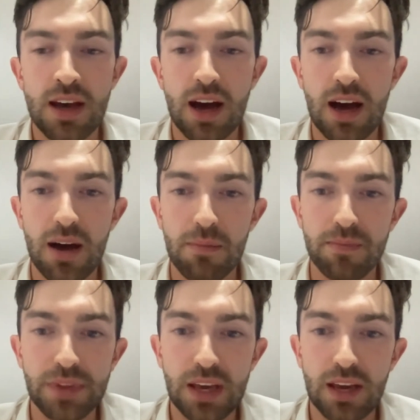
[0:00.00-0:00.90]

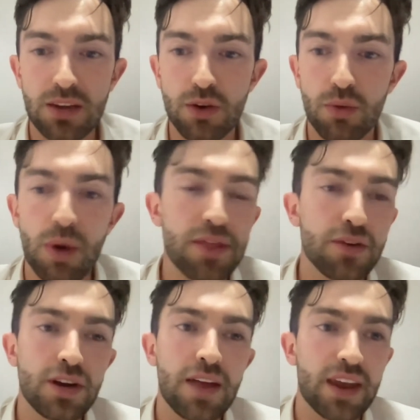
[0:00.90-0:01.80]

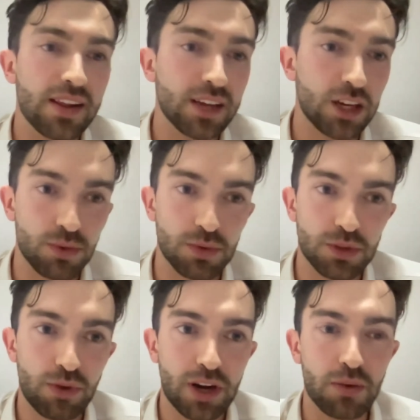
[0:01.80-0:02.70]
Whether or not that allegation was
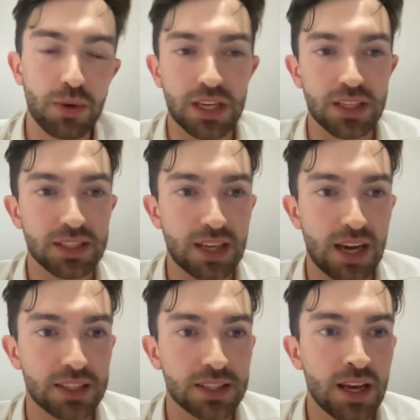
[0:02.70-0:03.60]
fair, we could
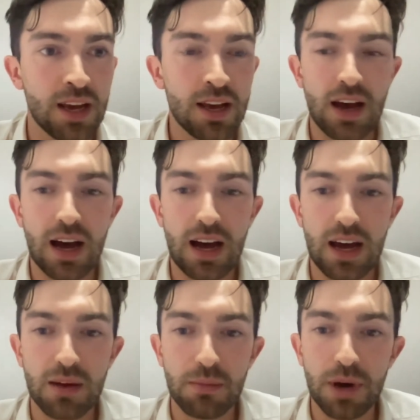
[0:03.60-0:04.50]
discuss.
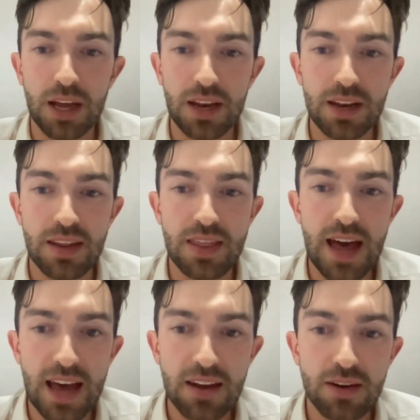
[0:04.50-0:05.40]
But
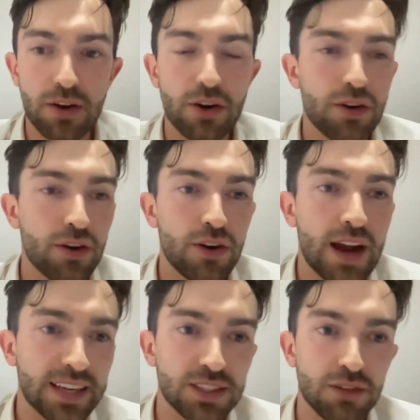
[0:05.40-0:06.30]
that her
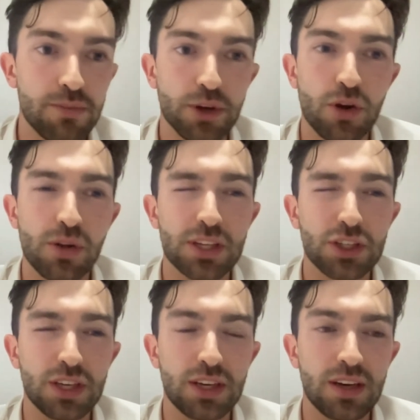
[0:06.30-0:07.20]
exit from the
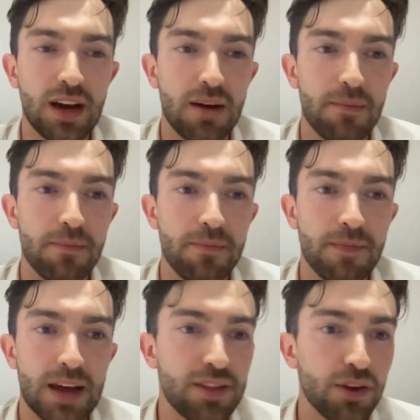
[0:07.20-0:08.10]
coalition,
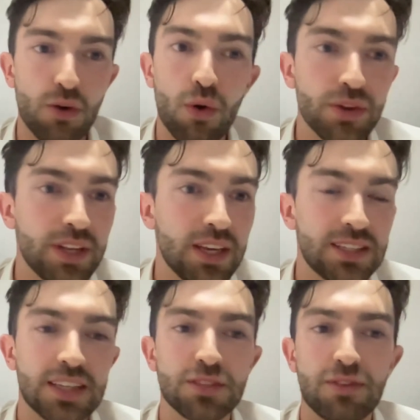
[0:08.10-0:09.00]
I think, only
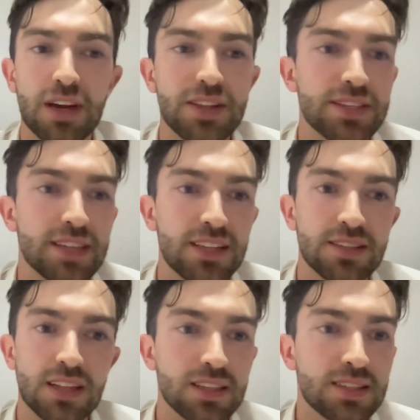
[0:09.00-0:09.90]
intensified this sense
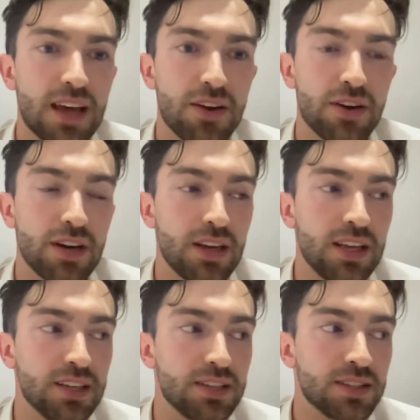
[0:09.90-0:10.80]
that the center
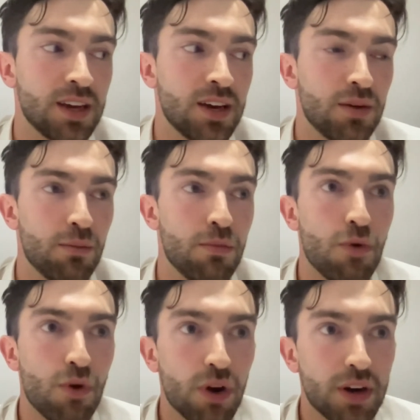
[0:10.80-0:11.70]
is
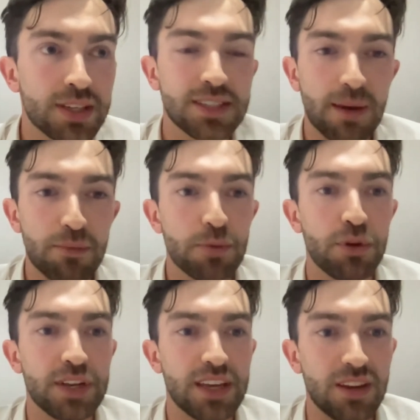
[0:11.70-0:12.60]
more
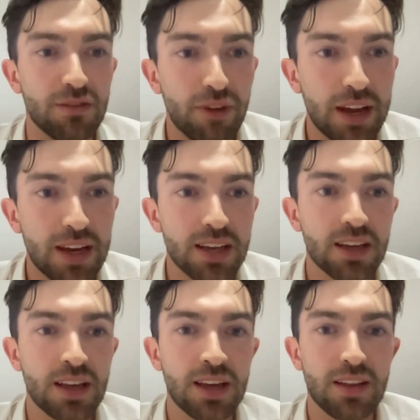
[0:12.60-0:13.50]
susceptible to
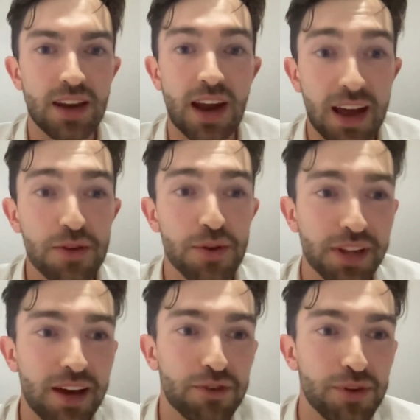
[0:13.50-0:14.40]
infighting than either the
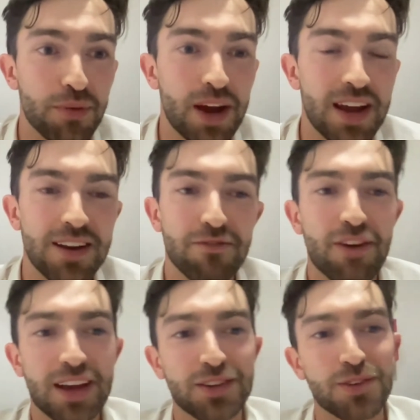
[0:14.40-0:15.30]
left or the right. In
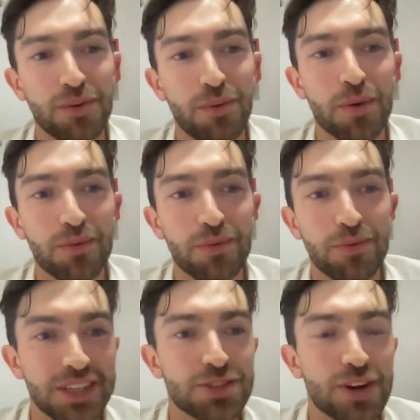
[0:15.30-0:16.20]
fact, what
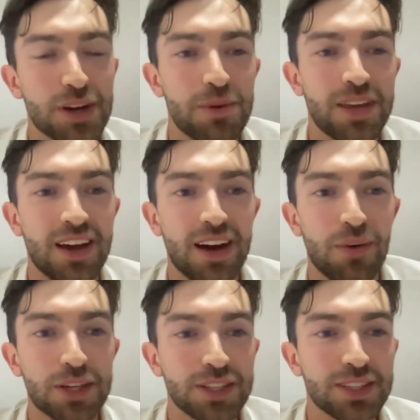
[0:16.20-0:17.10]
really struck me
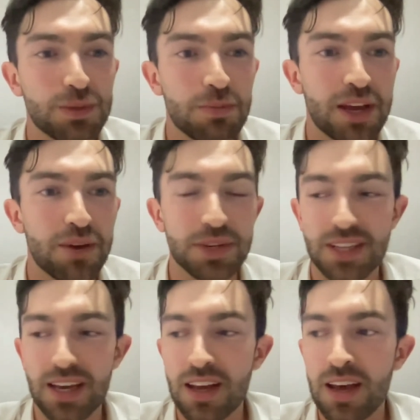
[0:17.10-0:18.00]
watching this debate was
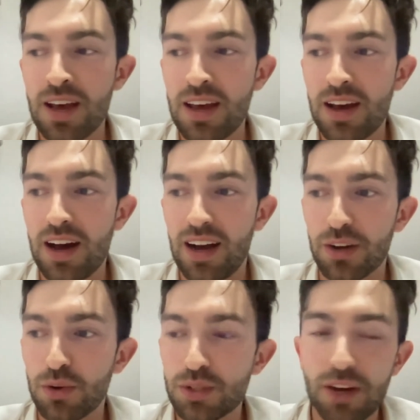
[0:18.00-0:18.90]
that
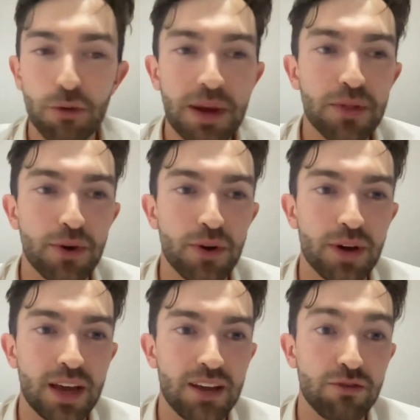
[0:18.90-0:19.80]
Gustavo Petro
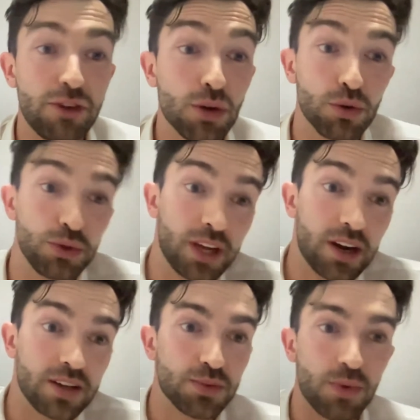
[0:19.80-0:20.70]
and Fico
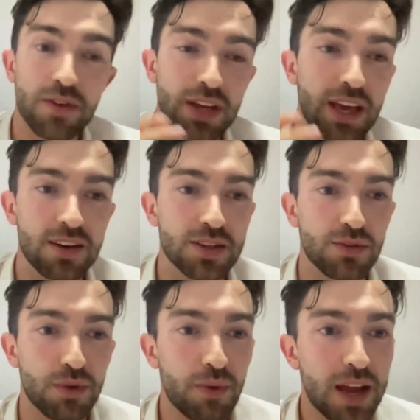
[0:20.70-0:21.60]
Gutierrez, one of the candidates
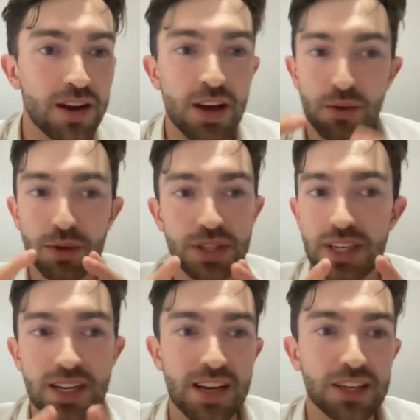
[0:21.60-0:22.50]
of the right, were
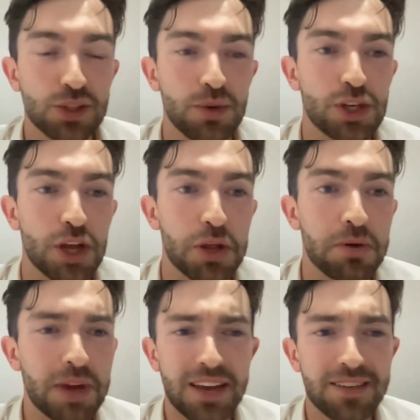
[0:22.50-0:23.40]
seated next to each
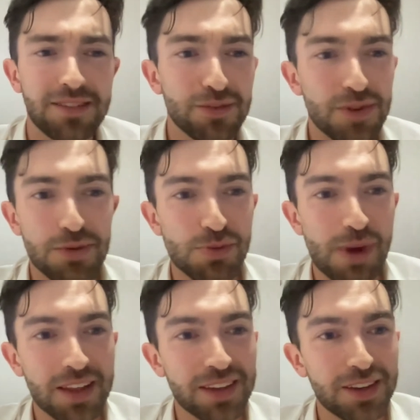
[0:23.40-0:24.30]
other. And, they were
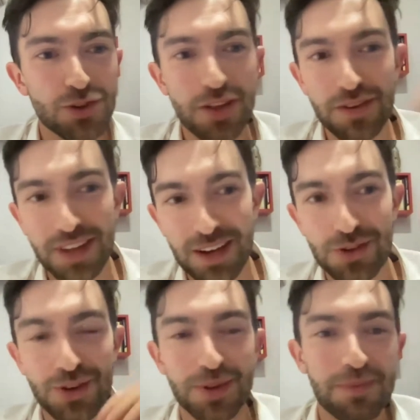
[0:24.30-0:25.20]
smiling at each other,
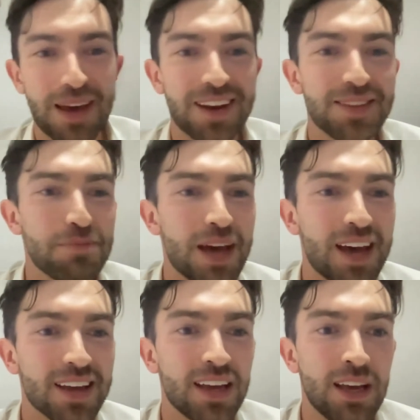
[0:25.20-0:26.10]
occasional pat on the
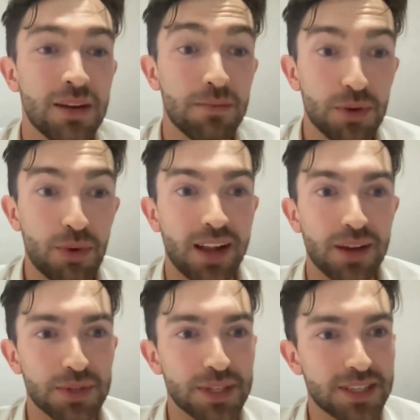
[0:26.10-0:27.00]
back. Meanwhile,
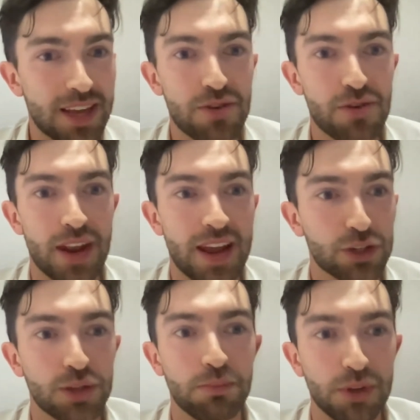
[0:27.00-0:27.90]
it was the center that
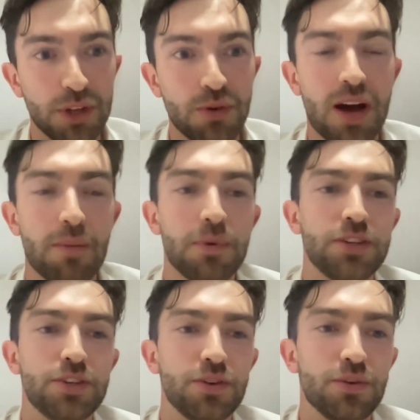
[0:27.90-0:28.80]
actually blew up
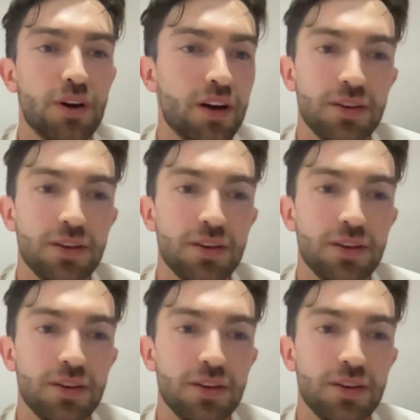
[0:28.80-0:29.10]
into,